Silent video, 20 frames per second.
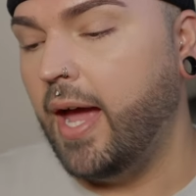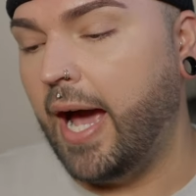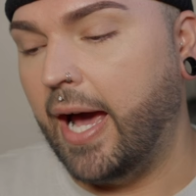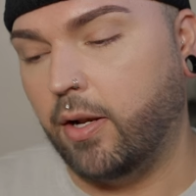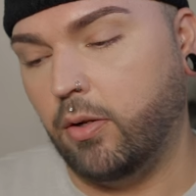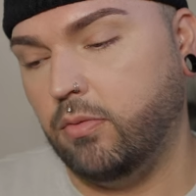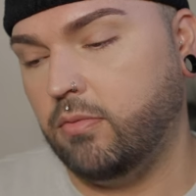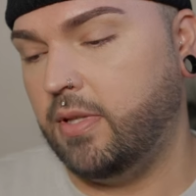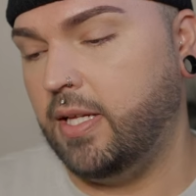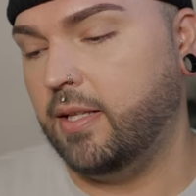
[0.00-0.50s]
I
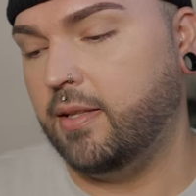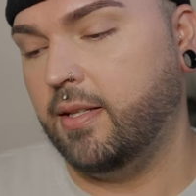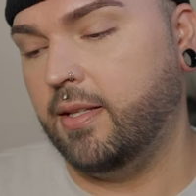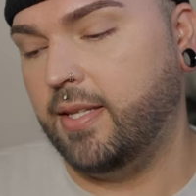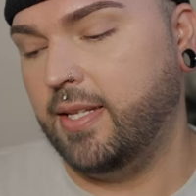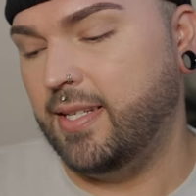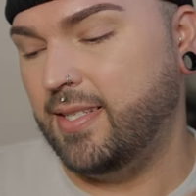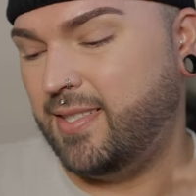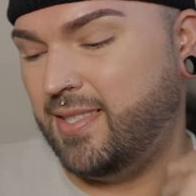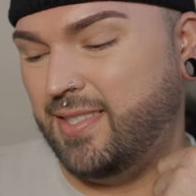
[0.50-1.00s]
don't think that
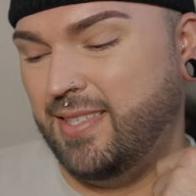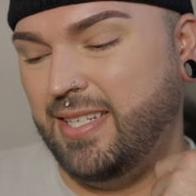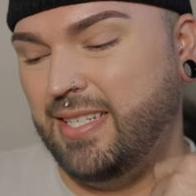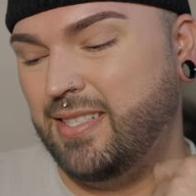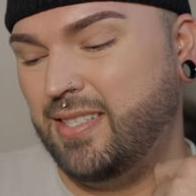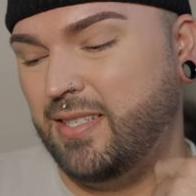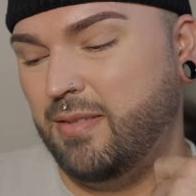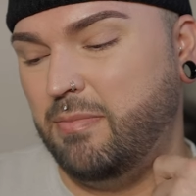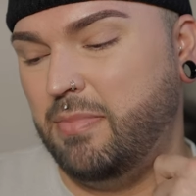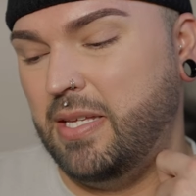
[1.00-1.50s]
this
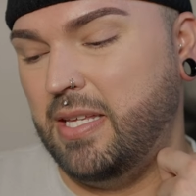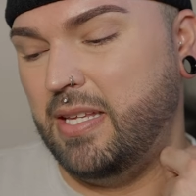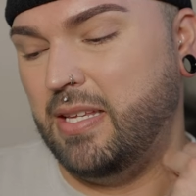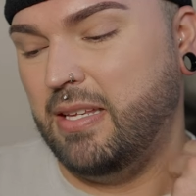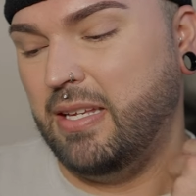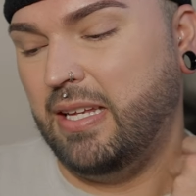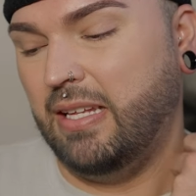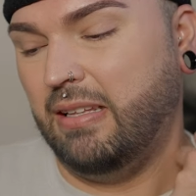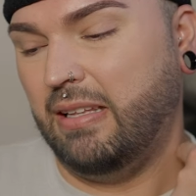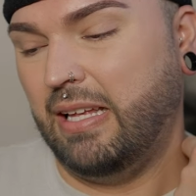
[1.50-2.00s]
needs to
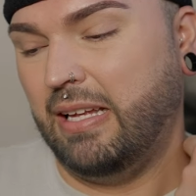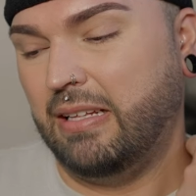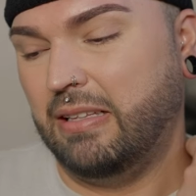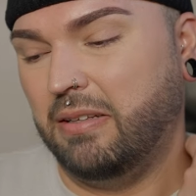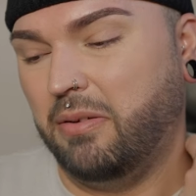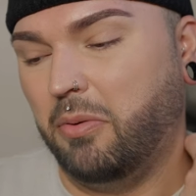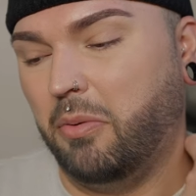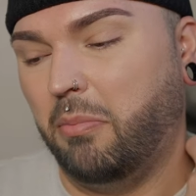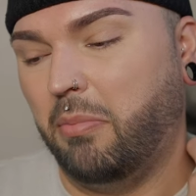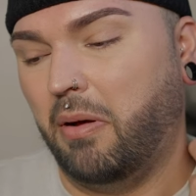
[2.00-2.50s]
be in like
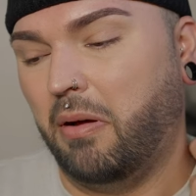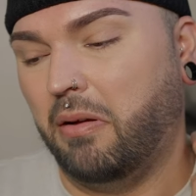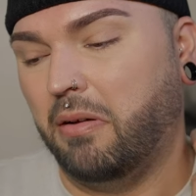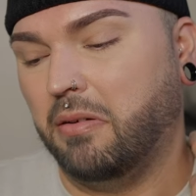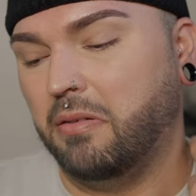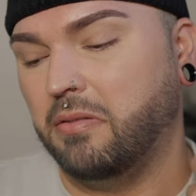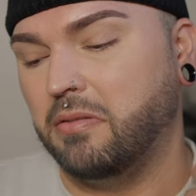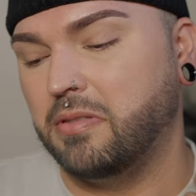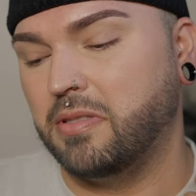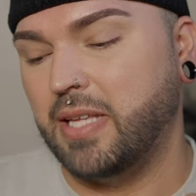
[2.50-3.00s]
little
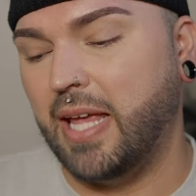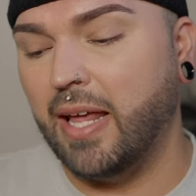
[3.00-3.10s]
balls.